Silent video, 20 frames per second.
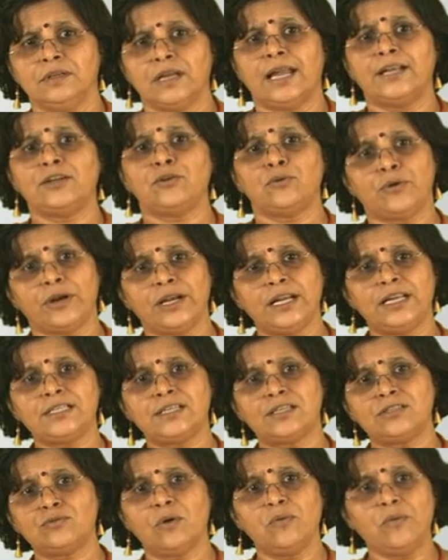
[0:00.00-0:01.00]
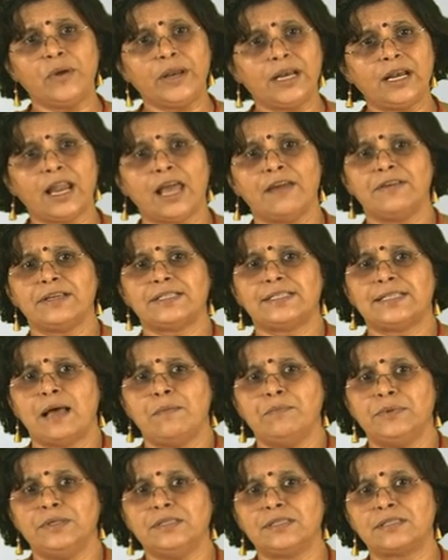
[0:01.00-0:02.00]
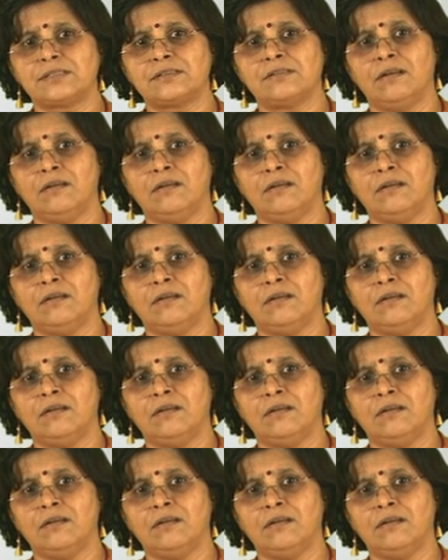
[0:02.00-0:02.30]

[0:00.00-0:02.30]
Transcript: And to relate it to a very live examples,